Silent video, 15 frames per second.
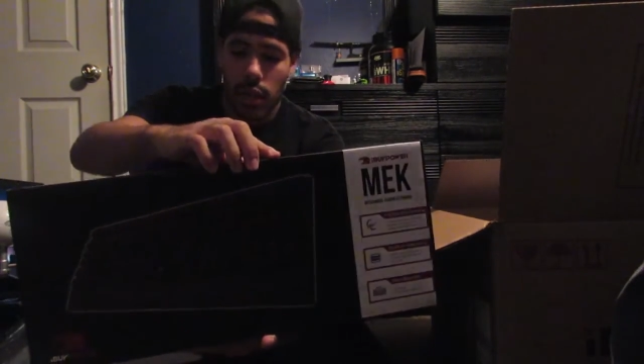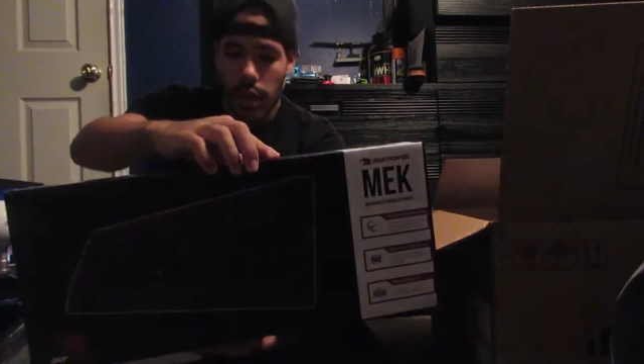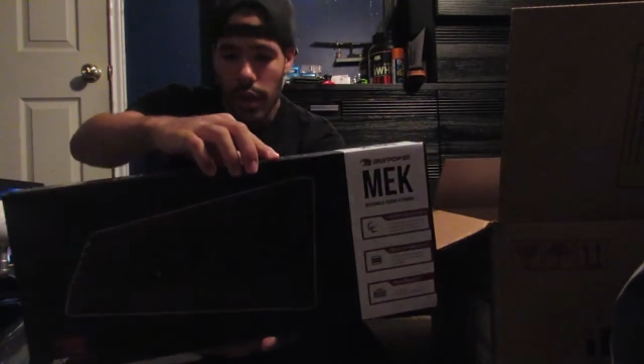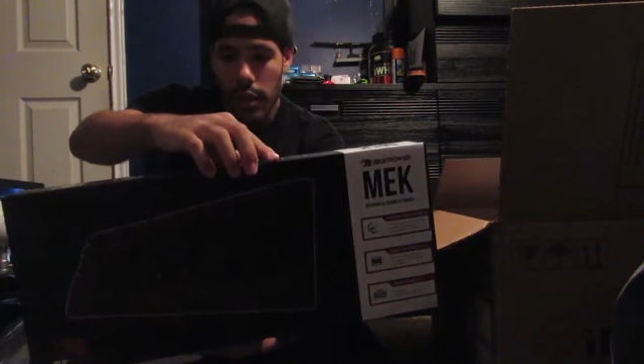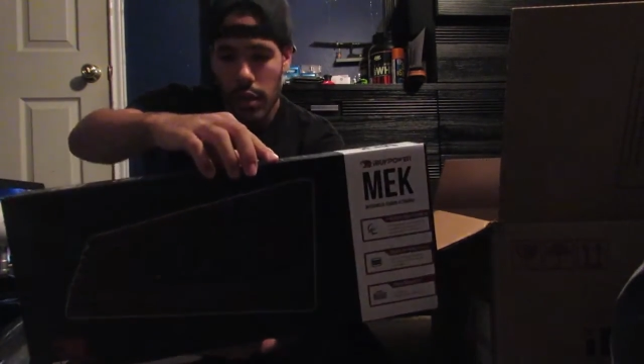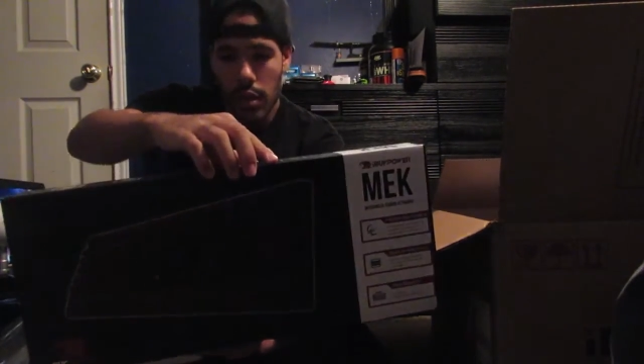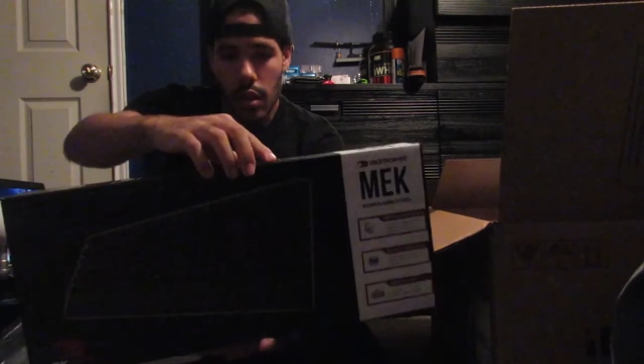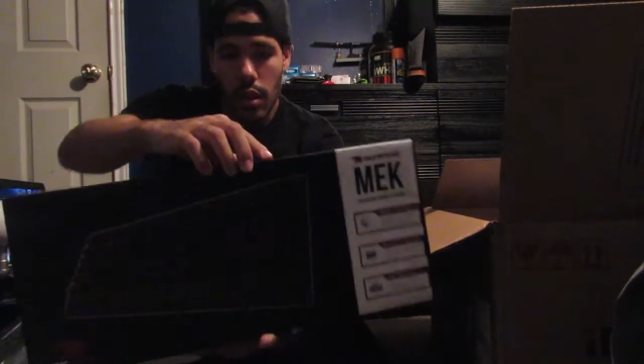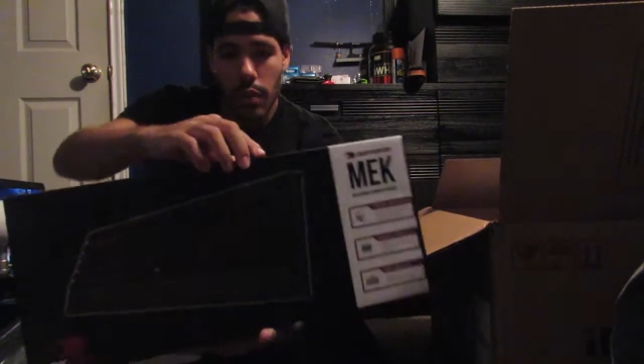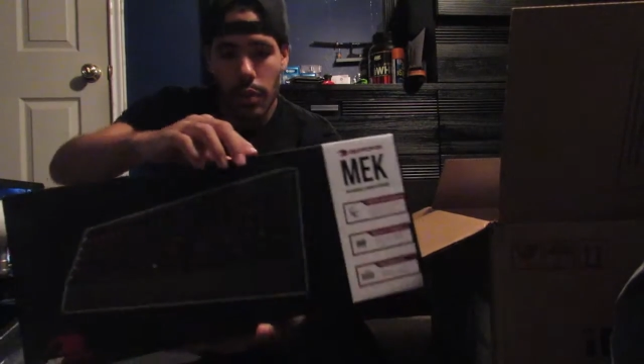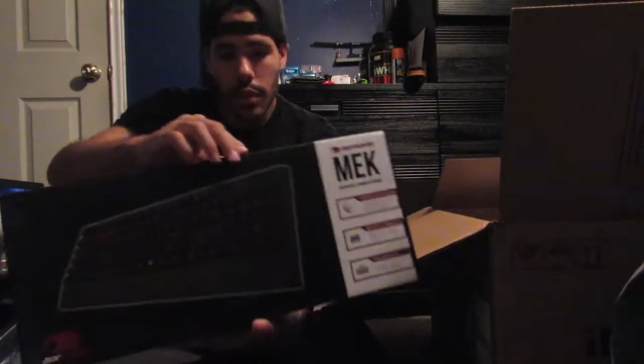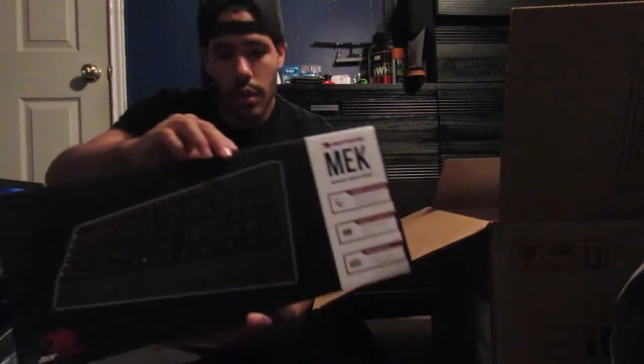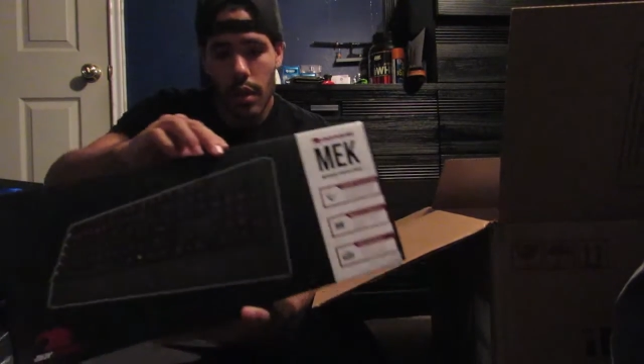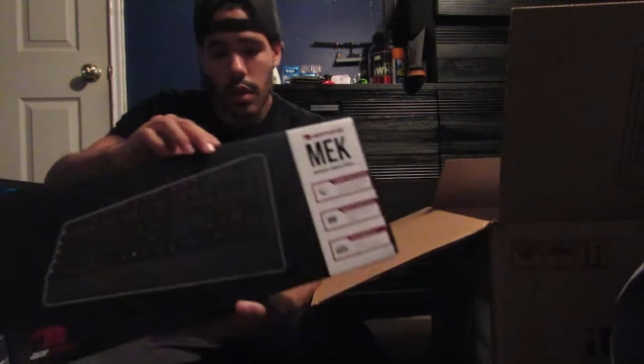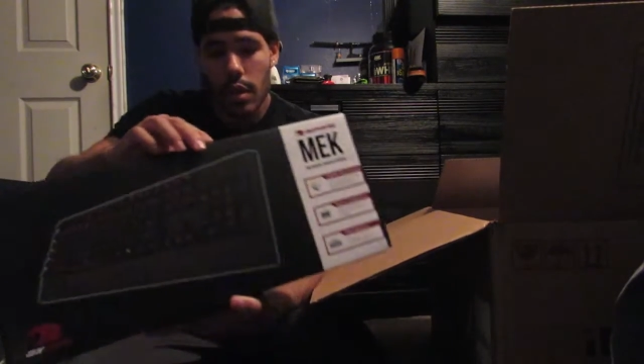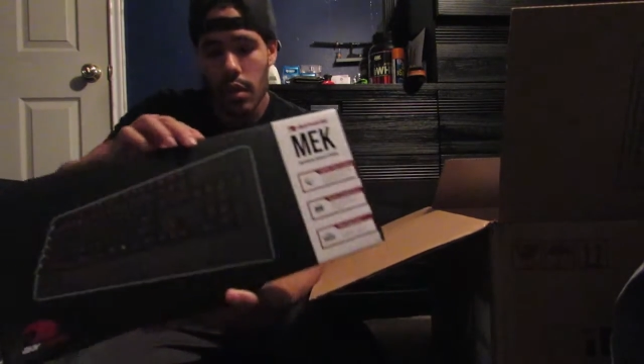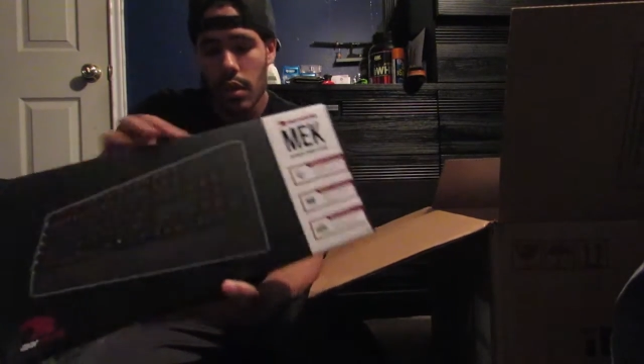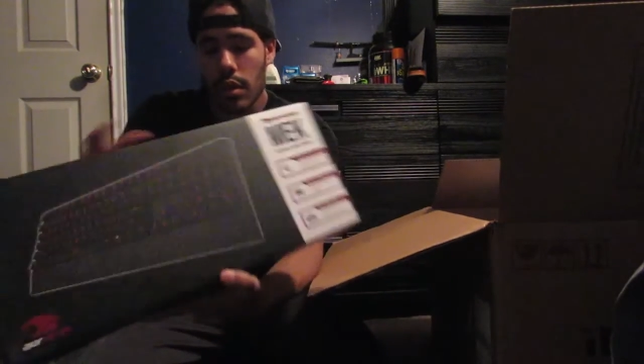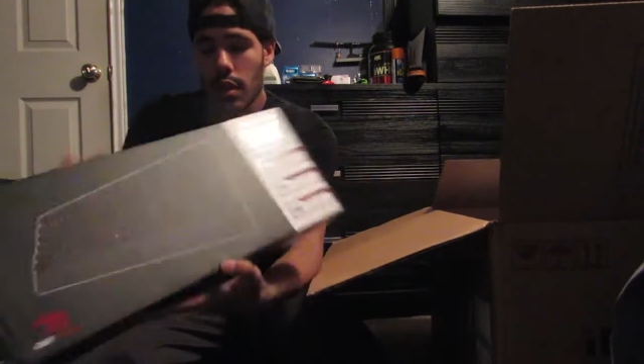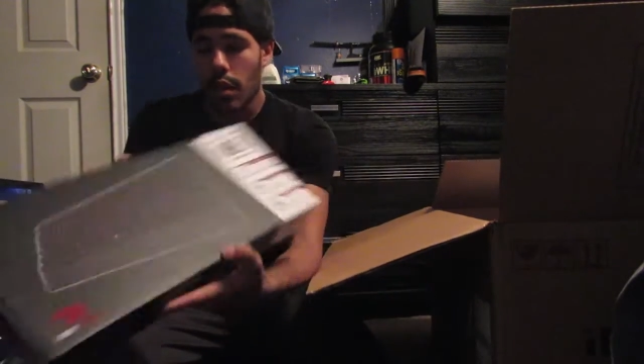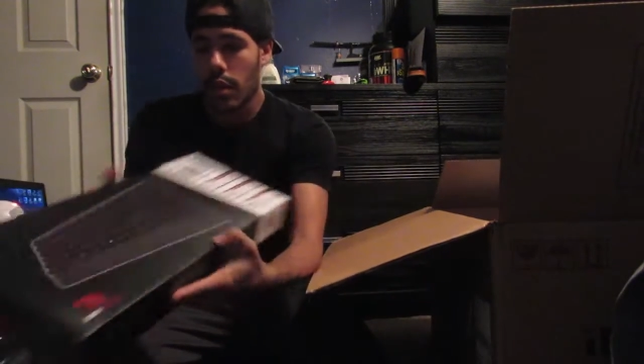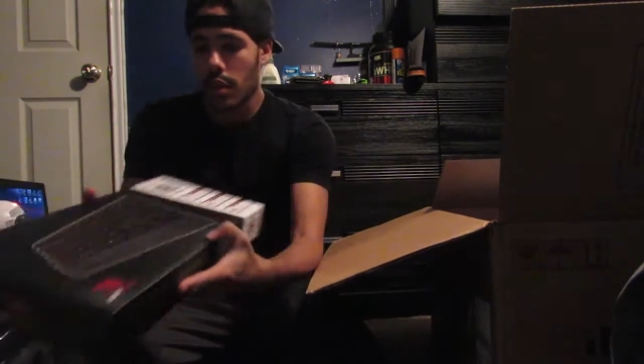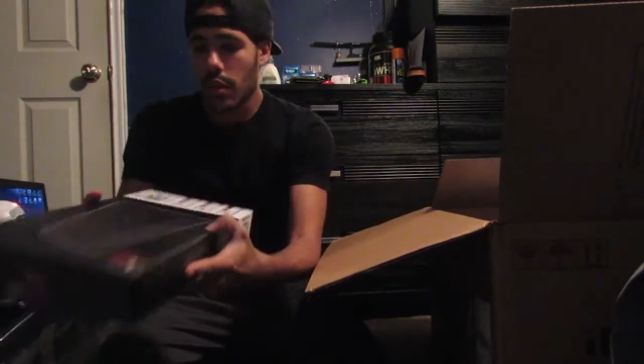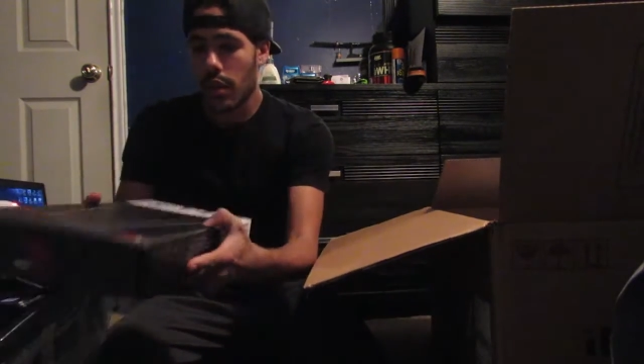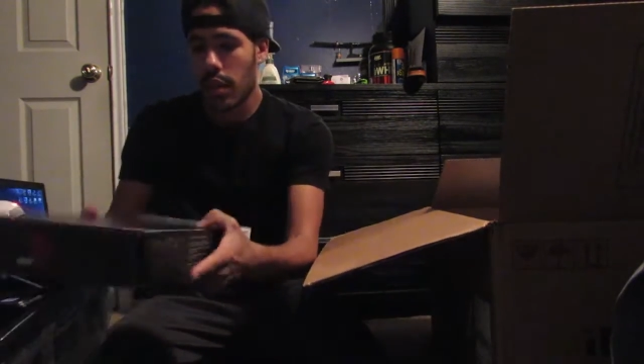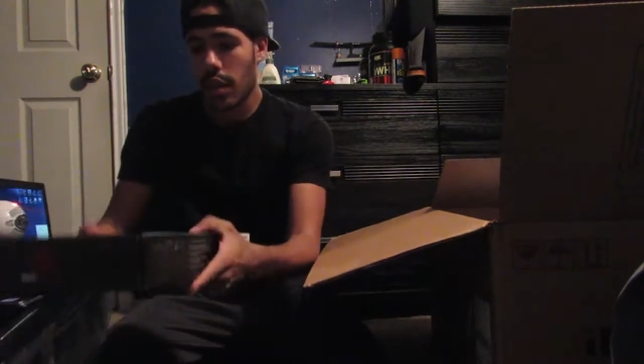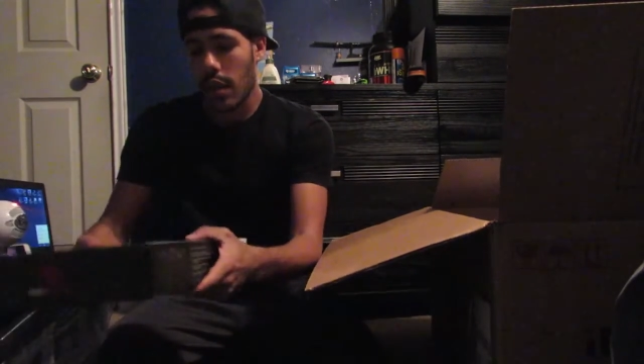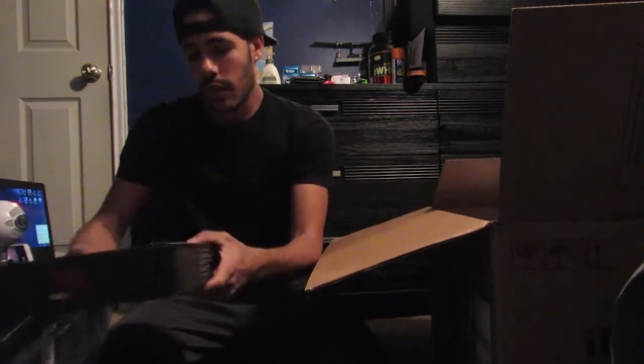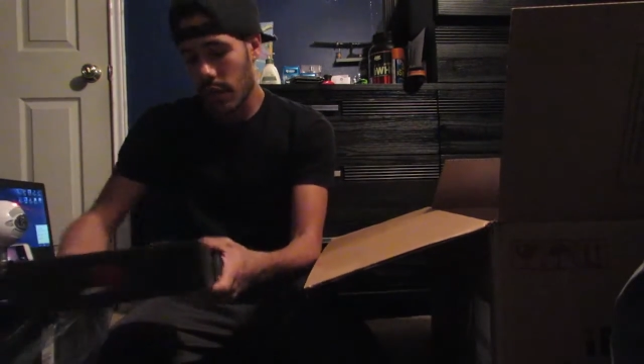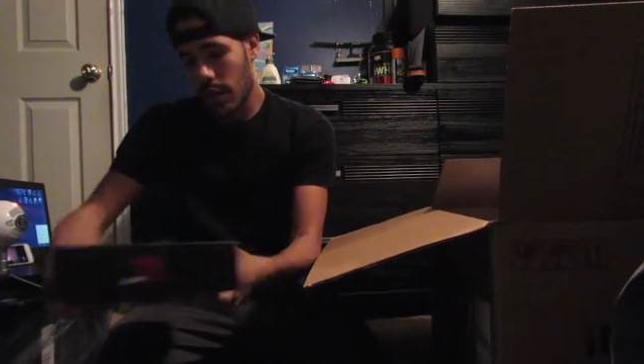lights up and things kind of
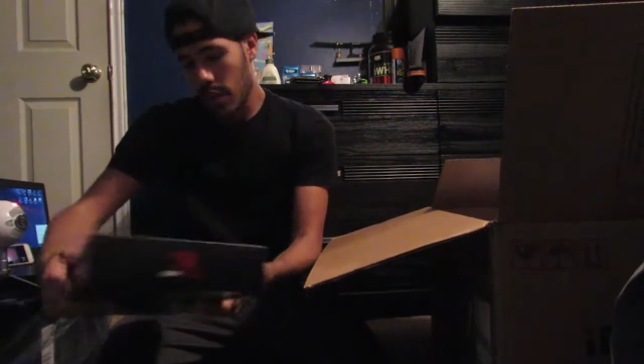heavy.